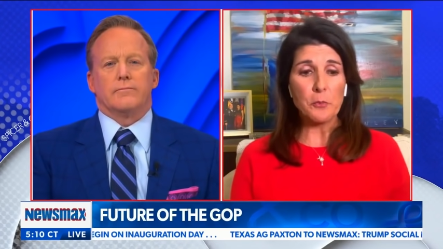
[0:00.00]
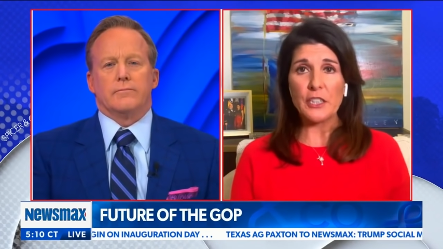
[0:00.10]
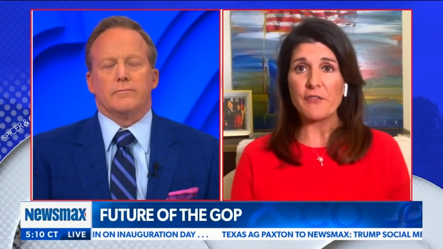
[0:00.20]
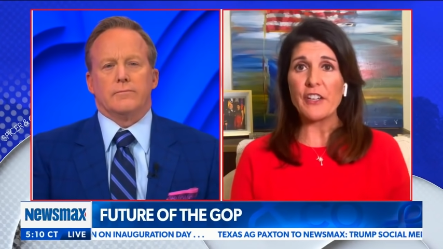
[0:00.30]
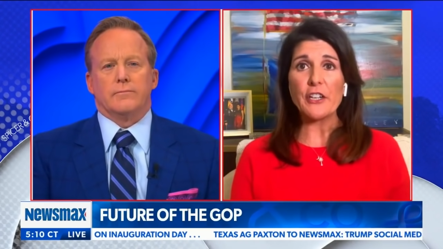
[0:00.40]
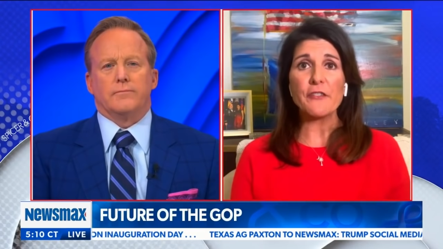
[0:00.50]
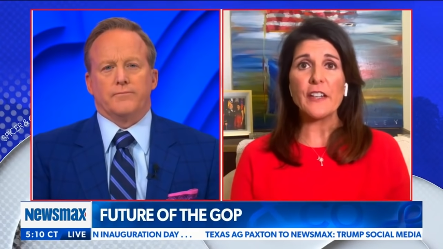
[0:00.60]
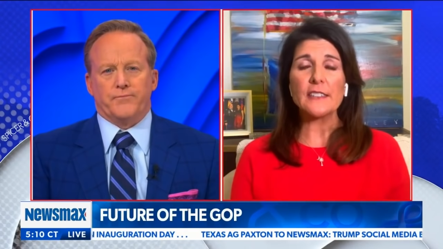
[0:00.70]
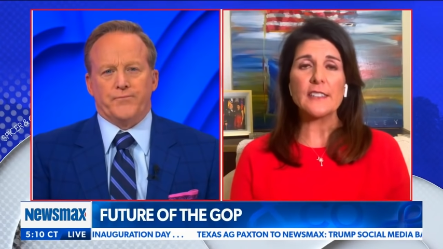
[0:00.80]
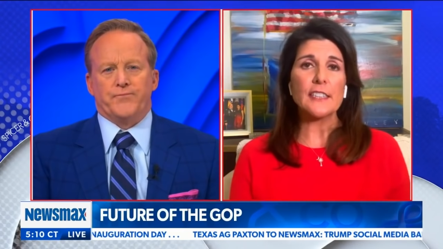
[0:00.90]
Speaker 1: verify
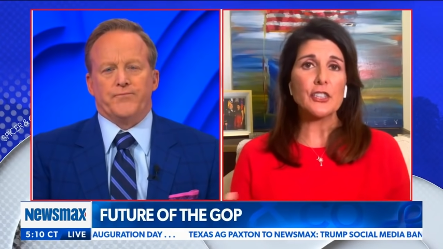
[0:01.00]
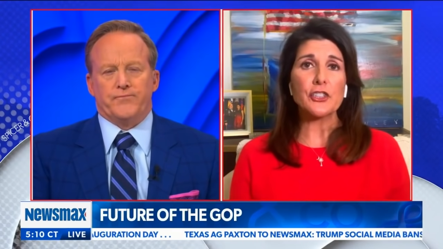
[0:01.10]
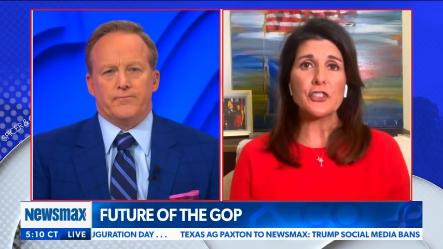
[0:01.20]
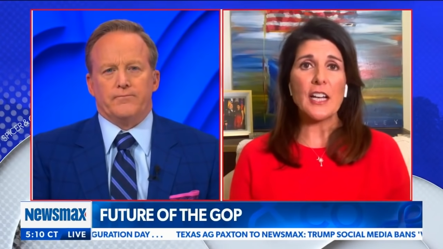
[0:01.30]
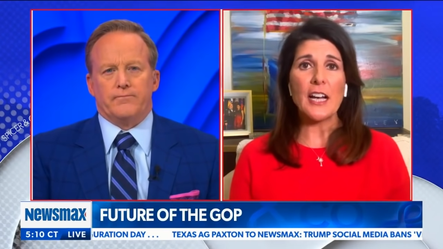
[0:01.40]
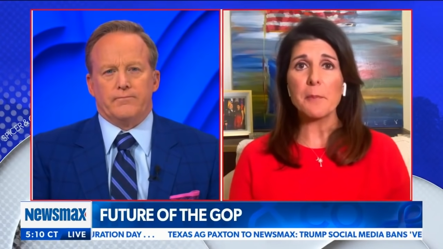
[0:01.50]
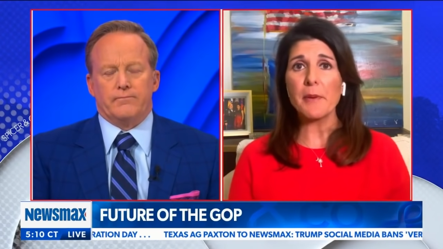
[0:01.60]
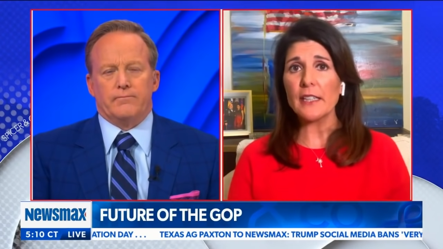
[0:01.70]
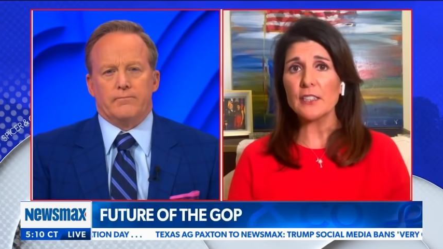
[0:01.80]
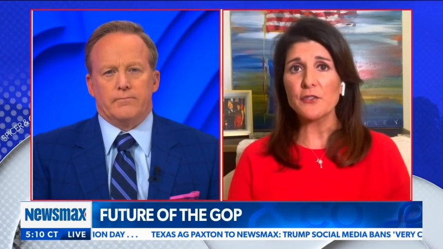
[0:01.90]
signatures. I
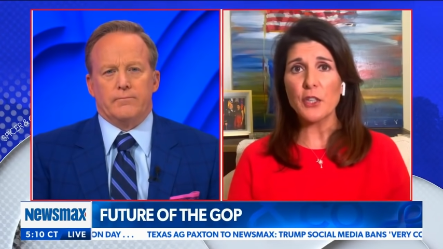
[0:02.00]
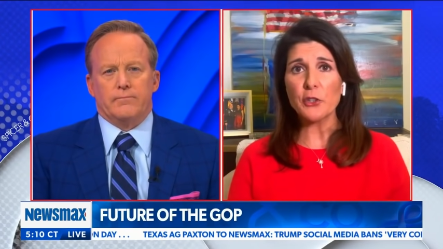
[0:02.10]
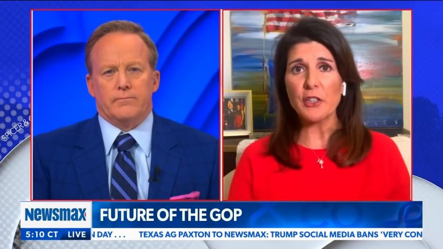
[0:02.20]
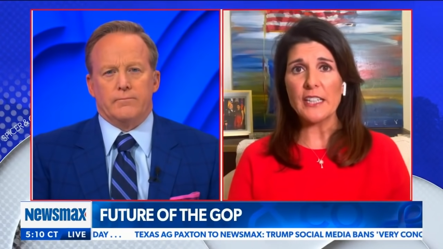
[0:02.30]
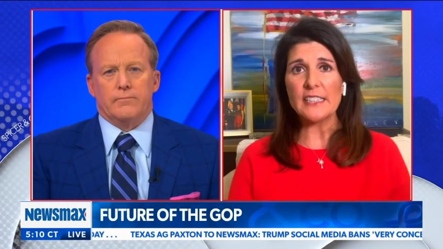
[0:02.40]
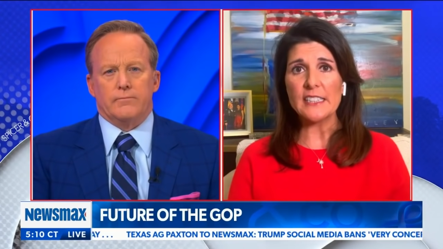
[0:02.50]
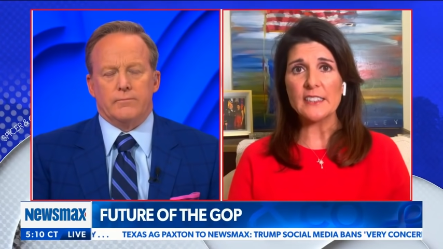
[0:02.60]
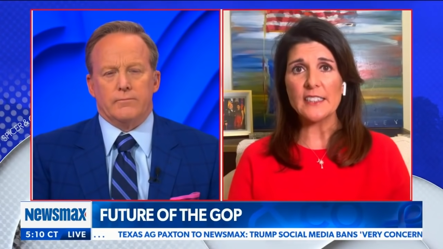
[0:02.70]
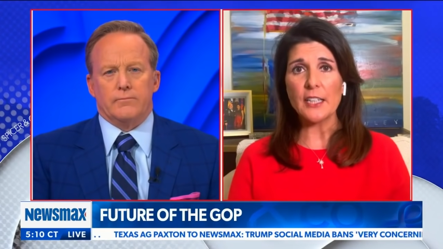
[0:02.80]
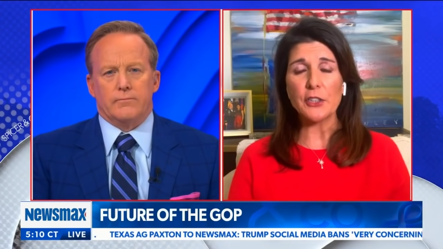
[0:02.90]
passed voter ID in
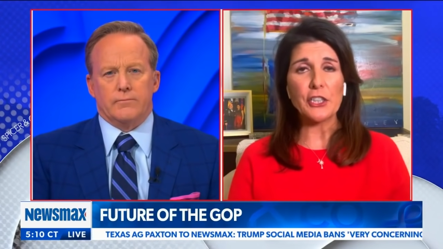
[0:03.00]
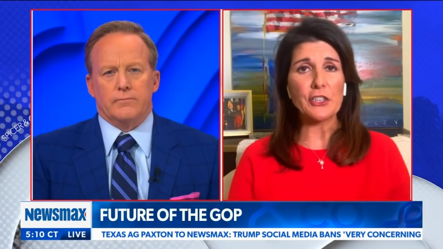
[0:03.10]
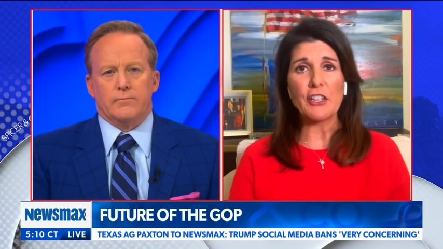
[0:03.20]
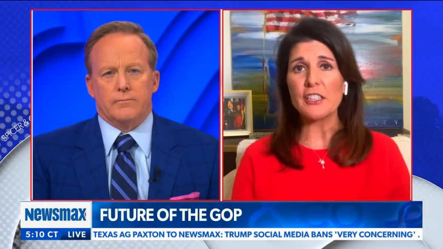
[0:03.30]
South Carolina.